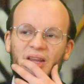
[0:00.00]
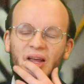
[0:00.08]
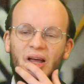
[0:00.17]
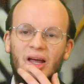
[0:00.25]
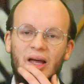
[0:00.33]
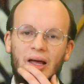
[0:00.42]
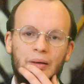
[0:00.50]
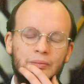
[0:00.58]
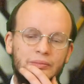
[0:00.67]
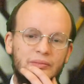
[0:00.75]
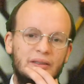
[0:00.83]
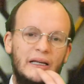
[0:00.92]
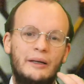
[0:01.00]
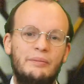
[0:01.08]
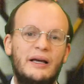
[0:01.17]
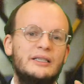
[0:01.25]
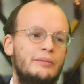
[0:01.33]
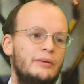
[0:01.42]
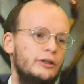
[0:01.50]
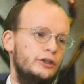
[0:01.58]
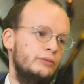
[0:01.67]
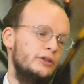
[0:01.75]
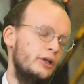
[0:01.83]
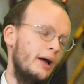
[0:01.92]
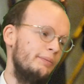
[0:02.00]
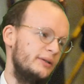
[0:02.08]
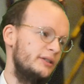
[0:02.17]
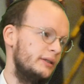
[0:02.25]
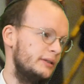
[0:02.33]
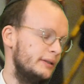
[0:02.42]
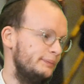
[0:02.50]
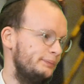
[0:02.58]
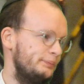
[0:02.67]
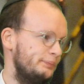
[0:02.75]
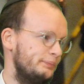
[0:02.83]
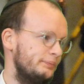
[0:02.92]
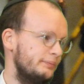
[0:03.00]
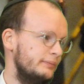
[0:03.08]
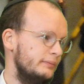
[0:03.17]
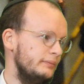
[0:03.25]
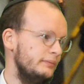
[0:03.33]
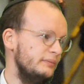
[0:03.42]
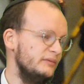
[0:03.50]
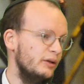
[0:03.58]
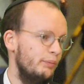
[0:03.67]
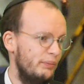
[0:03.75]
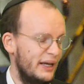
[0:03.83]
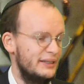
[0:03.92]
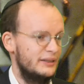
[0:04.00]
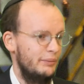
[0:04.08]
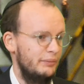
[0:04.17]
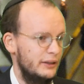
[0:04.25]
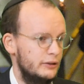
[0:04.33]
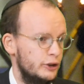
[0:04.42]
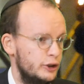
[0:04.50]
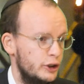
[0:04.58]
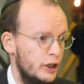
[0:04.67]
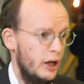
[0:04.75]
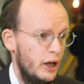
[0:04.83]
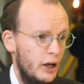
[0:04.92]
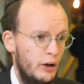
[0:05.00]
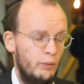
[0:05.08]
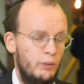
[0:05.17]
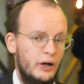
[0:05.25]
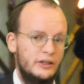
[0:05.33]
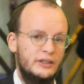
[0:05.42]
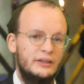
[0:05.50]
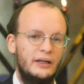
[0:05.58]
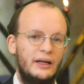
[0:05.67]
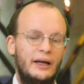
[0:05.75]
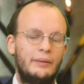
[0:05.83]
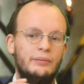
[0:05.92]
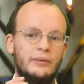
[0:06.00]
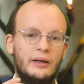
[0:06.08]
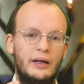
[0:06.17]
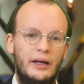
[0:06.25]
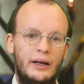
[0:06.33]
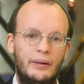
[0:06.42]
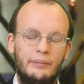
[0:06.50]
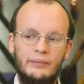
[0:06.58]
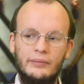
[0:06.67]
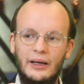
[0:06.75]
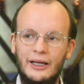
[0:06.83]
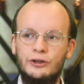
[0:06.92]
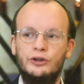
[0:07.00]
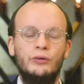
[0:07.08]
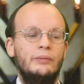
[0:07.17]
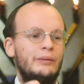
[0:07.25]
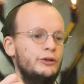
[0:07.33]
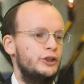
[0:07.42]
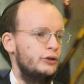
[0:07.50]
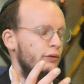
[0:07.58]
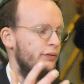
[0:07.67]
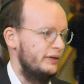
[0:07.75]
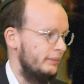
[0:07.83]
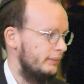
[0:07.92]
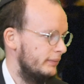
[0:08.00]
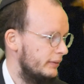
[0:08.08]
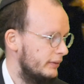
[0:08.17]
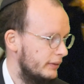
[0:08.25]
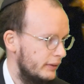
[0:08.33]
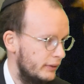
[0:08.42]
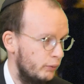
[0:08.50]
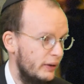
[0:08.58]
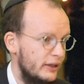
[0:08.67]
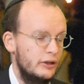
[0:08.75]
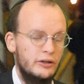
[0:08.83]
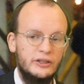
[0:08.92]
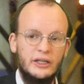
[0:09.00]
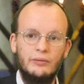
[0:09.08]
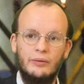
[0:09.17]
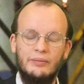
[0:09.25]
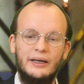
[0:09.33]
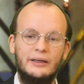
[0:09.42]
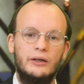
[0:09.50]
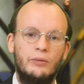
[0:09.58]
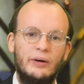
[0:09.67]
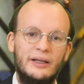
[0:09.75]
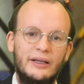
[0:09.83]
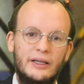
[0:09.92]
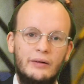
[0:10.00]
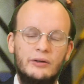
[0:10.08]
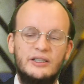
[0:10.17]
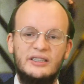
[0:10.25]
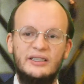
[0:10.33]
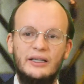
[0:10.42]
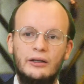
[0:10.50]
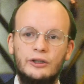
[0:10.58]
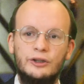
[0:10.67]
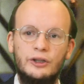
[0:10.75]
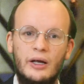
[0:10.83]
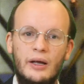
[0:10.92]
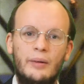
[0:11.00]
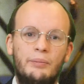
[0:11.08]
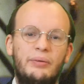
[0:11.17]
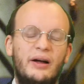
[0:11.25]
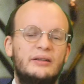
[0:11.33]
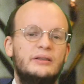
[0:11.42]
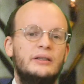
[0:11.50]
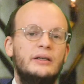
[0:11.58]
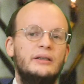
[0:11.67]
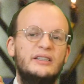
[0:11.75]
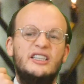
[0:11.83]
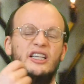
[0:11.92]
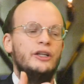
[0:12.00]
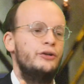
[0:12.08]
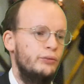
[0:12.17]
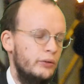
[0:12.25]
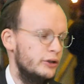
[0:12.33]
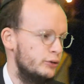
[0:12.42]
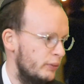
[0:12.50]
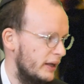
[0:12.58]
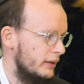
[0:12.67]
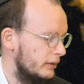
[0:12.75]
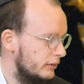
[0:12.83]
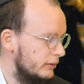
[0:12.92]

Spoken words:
In Beis HaMikdash, it was the opposite. Beis HaMikdash was Atumim Shkufim. The windows, they were made in a way that they were sealed, but see-through as well.